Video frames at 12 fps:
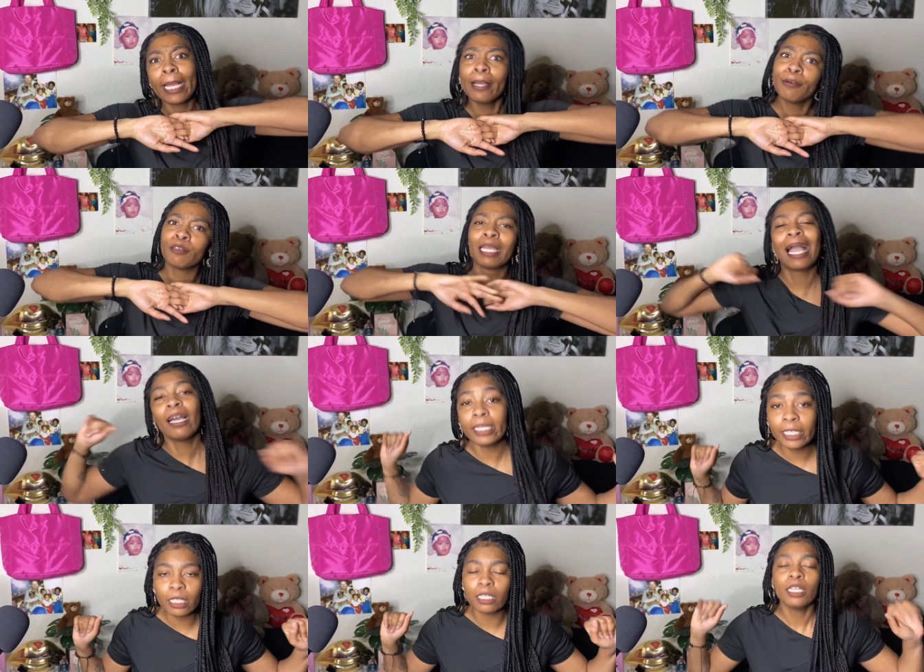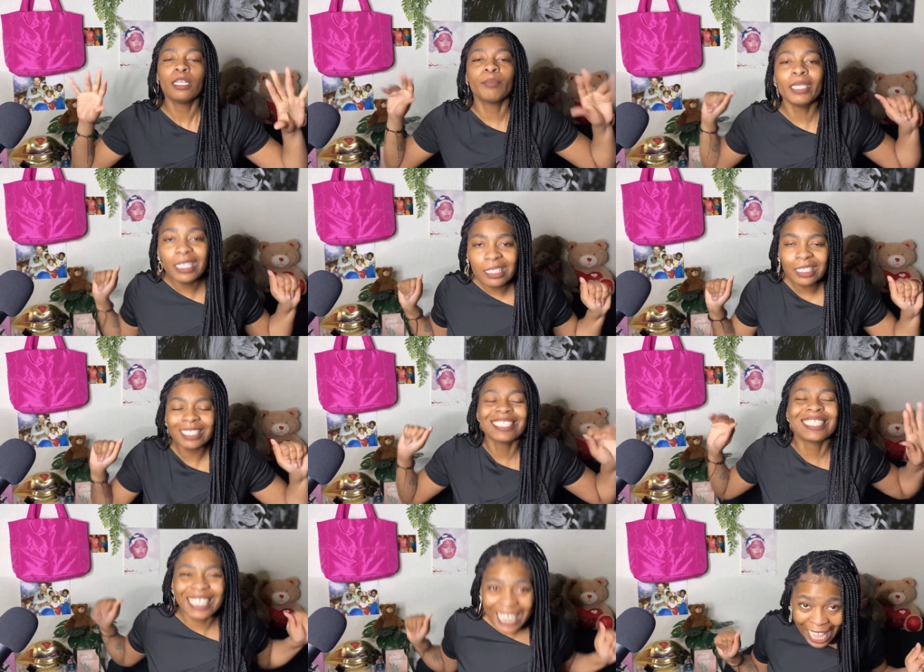gone out of here peace
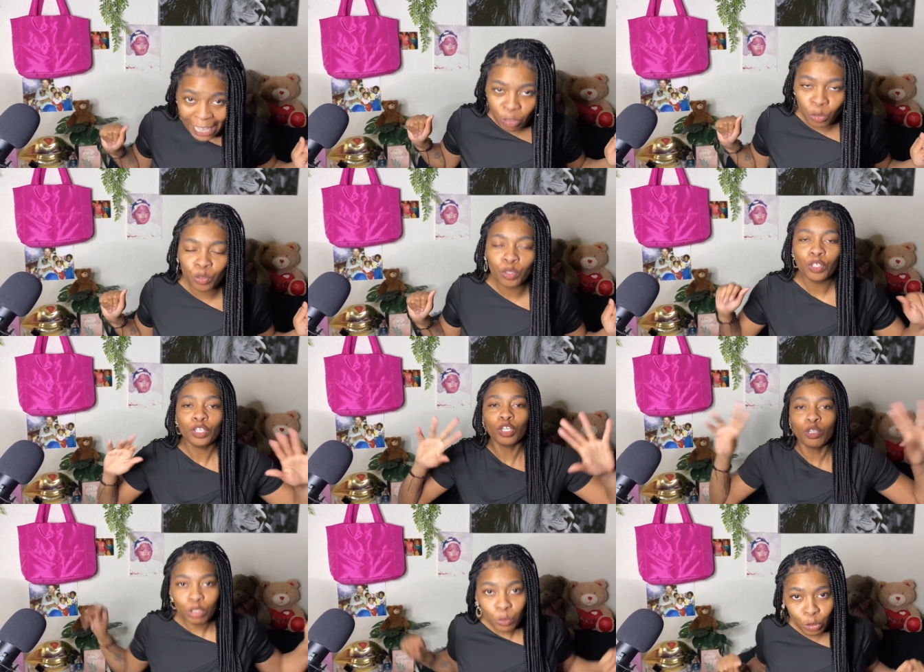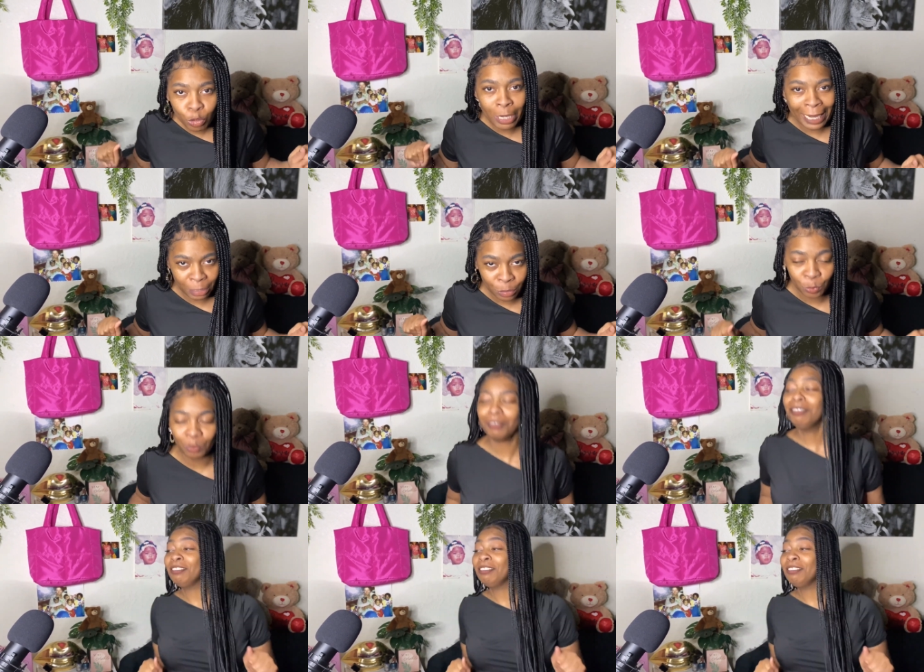skedaddle go do what you gotta do